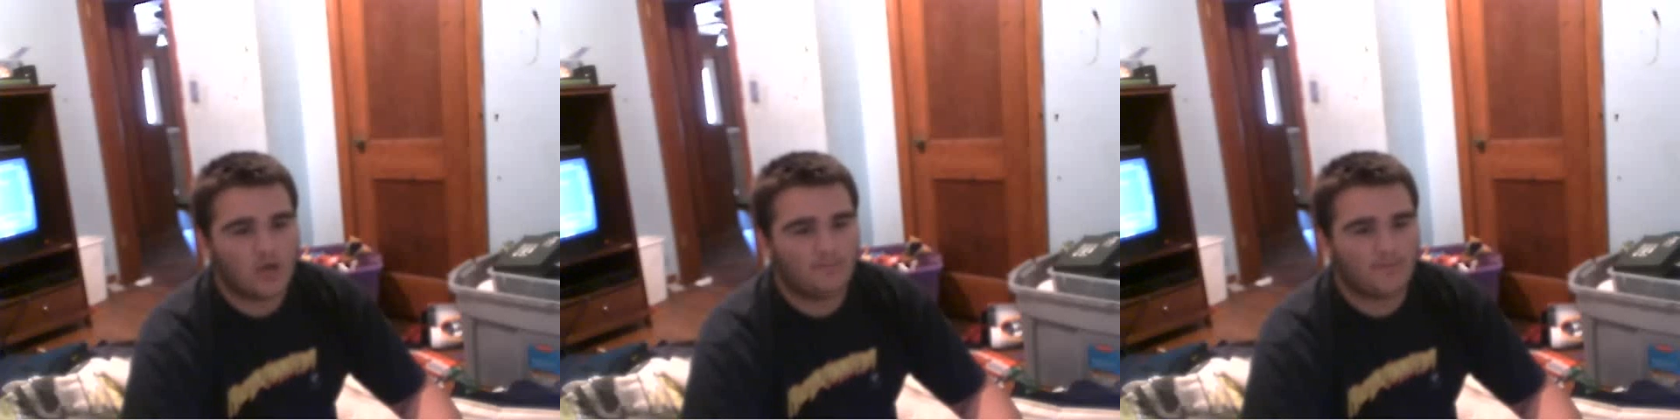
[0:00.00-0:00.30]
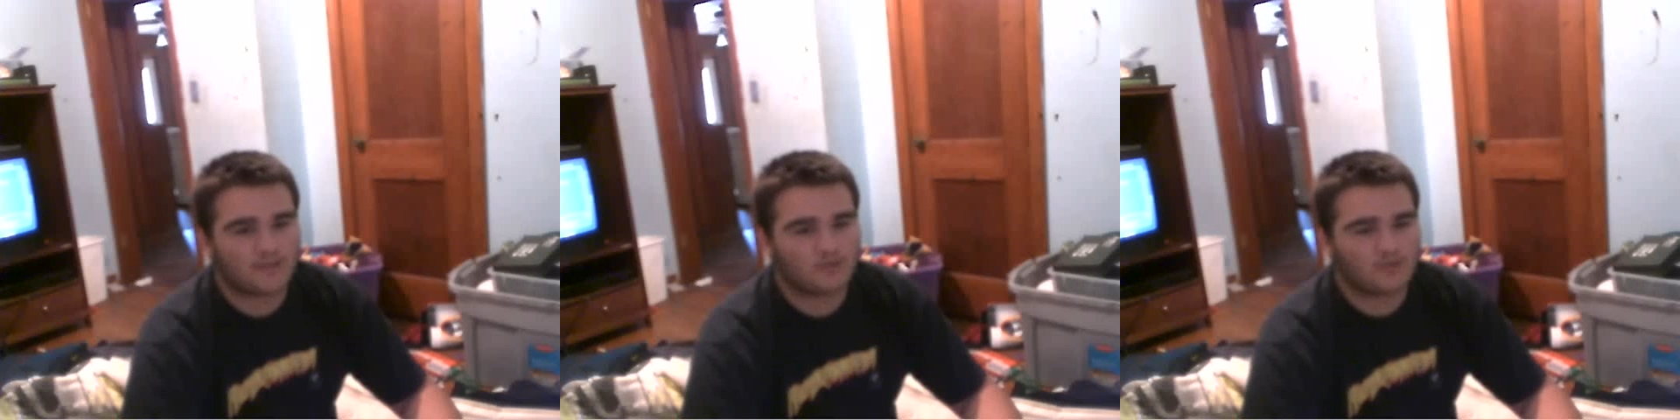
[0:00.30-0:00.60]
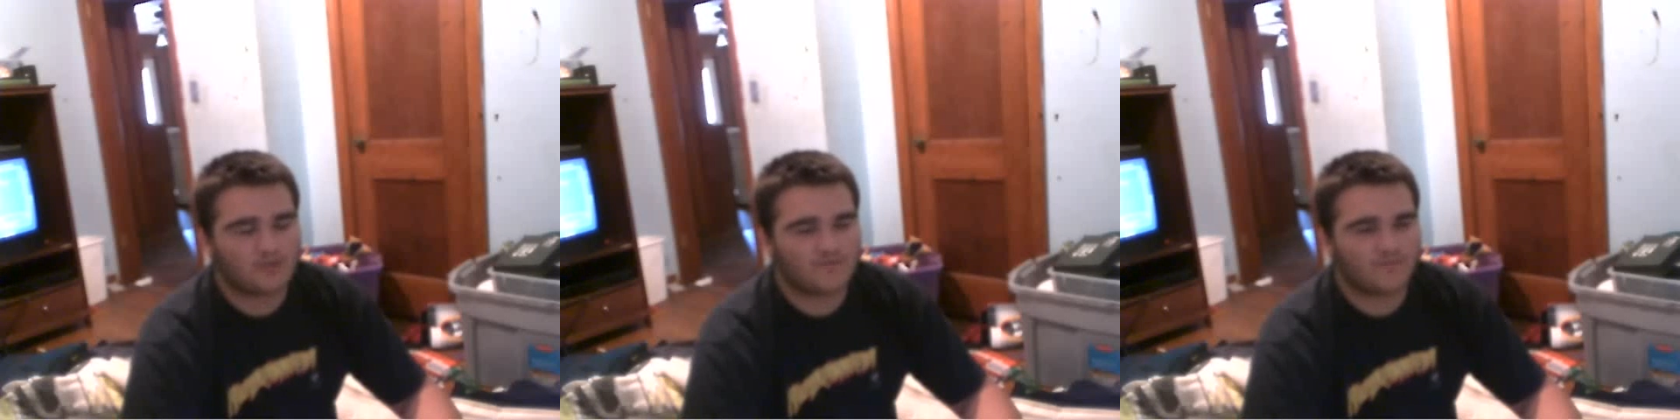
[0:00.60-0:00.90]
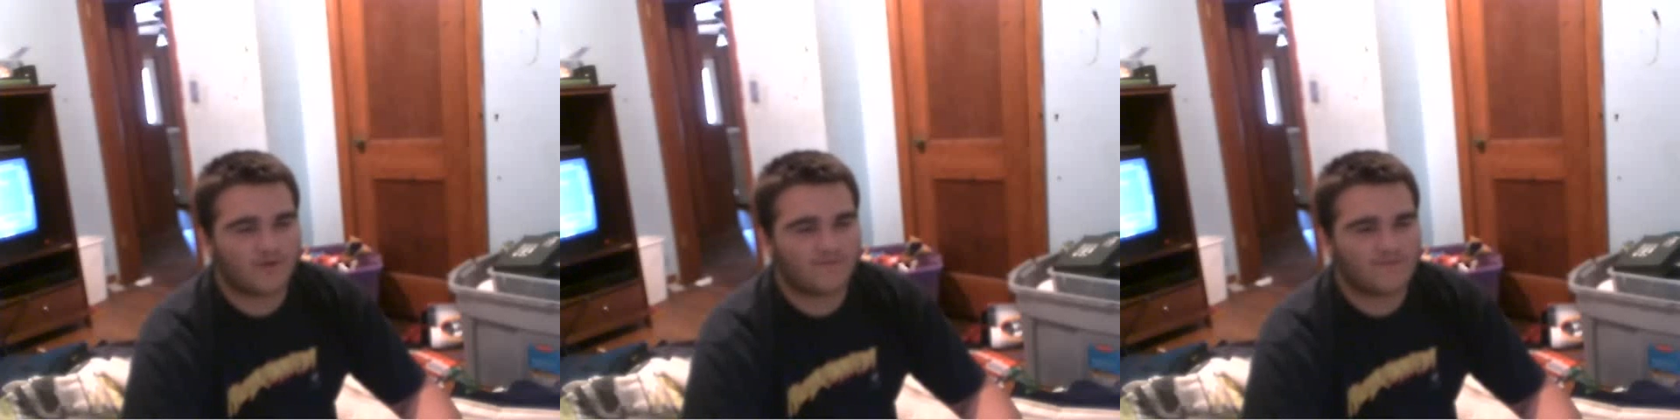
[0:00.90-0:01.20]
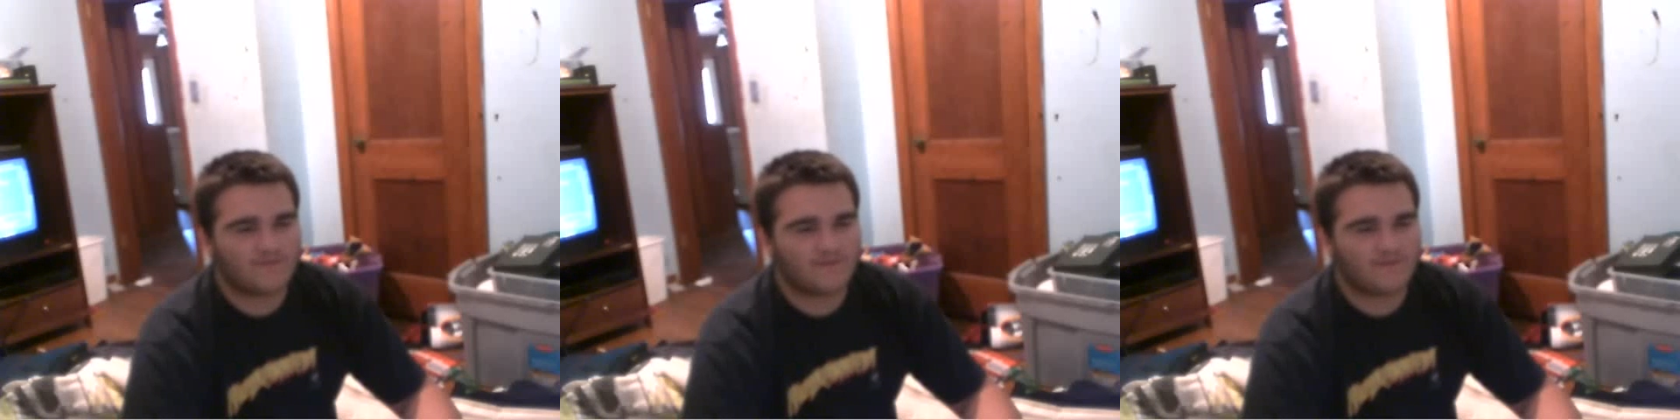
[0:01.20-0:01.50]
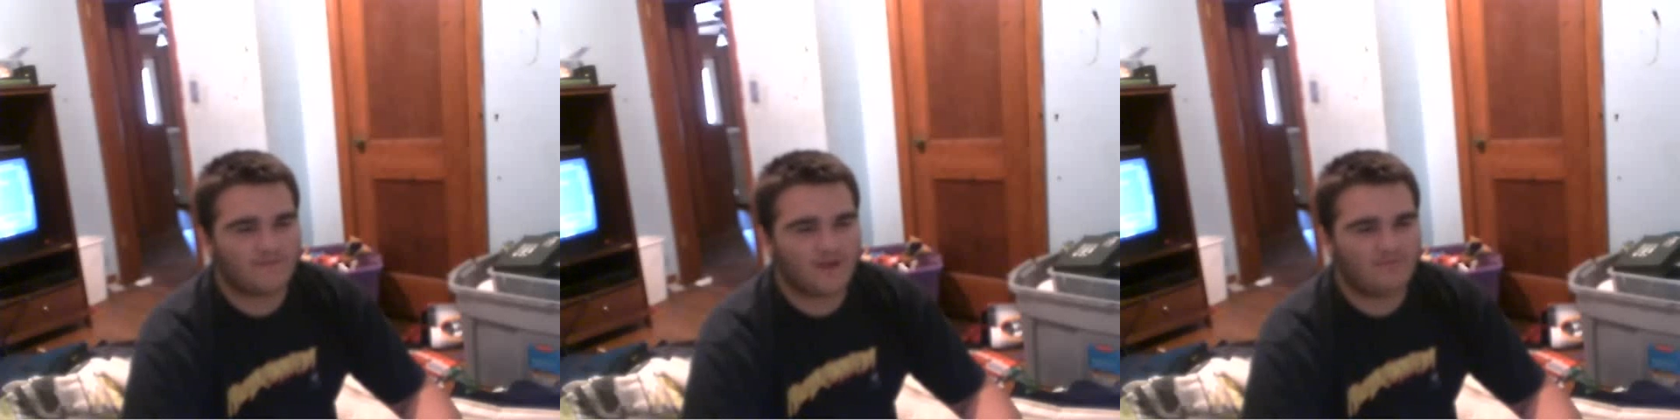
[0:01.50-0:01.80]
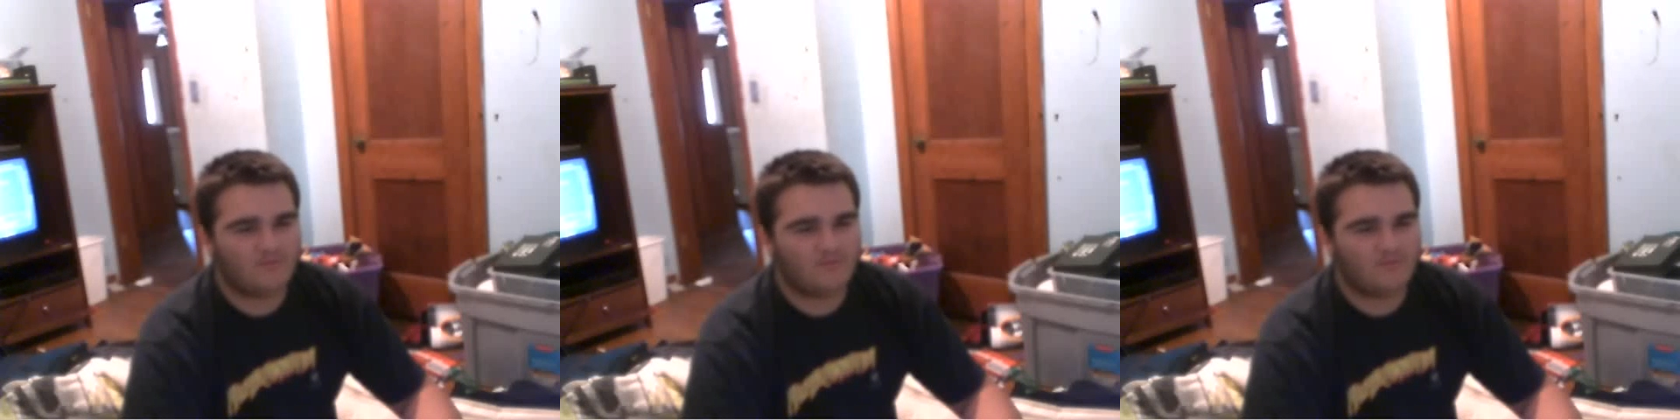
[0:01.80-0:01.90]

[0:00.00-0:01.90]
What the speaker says: Next question from Prophecy 505.